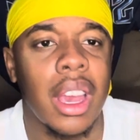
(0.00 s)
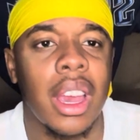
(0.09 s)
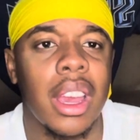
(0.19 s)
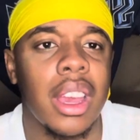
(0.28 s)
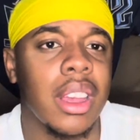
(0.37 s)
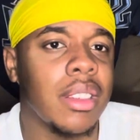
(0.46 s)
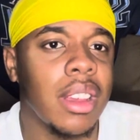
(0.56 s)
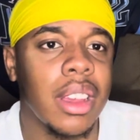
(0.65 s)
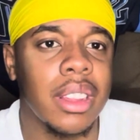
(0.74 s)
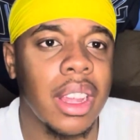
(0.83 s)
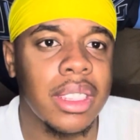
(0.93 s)
And yeah,
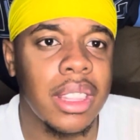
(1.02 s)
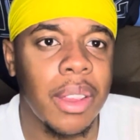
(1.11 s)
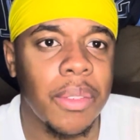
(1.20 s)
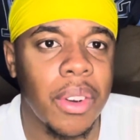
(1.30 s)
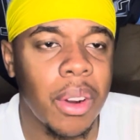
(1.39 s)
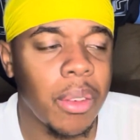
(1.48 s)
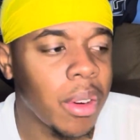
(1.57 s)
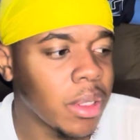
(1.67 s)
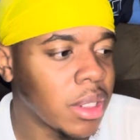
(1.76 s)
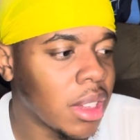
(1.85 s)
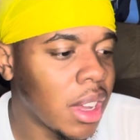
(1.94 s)
that's their final
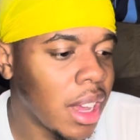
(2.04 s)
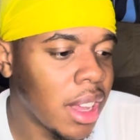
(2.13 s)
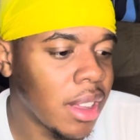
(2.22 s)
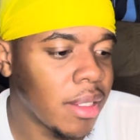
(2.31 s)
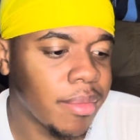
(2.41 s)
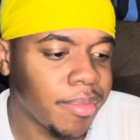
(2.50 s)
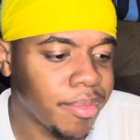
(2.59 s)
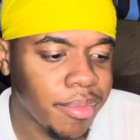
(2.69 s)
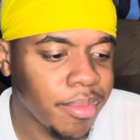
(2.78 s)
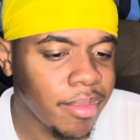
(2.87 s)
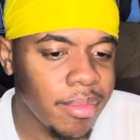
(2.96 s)
roster. And
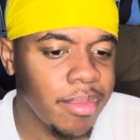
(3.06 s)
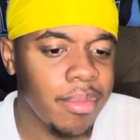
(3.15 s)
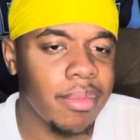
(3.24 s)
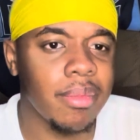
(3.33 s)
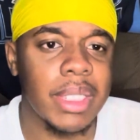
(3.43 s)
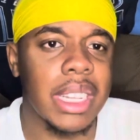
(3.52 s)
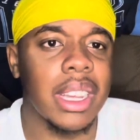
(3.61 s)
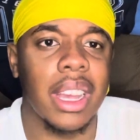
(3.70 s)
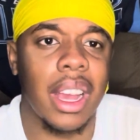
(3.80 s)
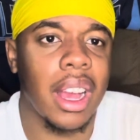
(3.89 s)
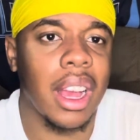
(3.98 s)

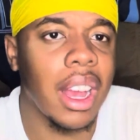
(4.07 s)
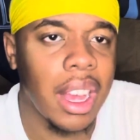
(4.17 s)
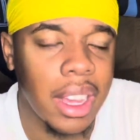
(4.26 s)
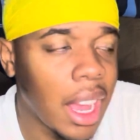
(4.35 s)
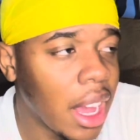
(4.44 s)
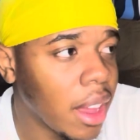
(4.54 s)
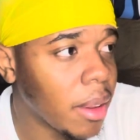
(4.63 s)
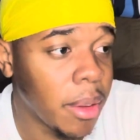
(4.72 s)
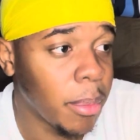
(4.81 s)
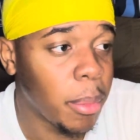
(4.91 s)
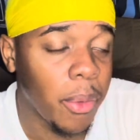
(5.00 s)

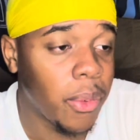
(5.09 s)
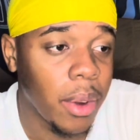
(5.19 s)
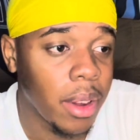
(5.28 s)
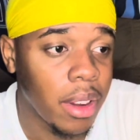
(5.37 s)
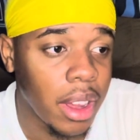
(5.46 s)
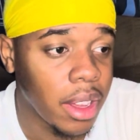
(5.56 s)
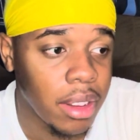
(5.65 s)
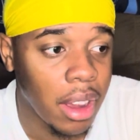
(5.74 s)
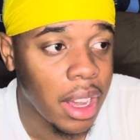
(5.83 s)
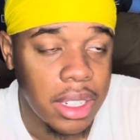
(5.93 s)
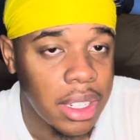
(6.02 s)

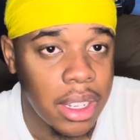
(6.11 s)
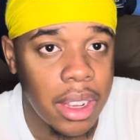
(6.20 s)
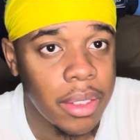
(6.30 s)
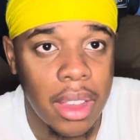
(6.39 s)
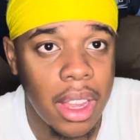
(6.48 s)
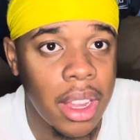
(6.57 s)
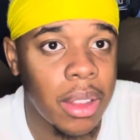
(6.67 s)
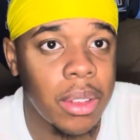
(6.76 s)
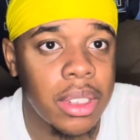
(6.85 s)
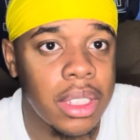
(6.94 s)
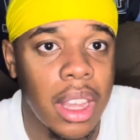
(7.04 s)
like I said, if they didn't do
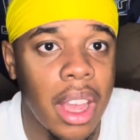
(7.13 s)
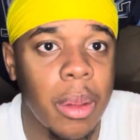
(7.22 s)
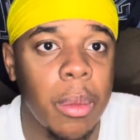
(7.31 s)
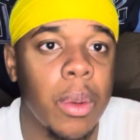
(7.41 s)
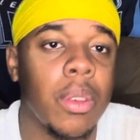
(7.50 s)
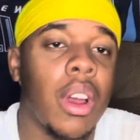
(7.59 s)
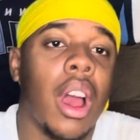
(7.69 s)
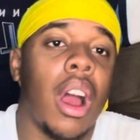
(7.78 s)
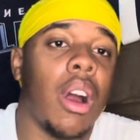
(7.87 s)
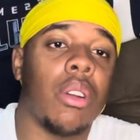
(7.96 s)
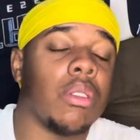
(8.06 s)
this Dame move, I don't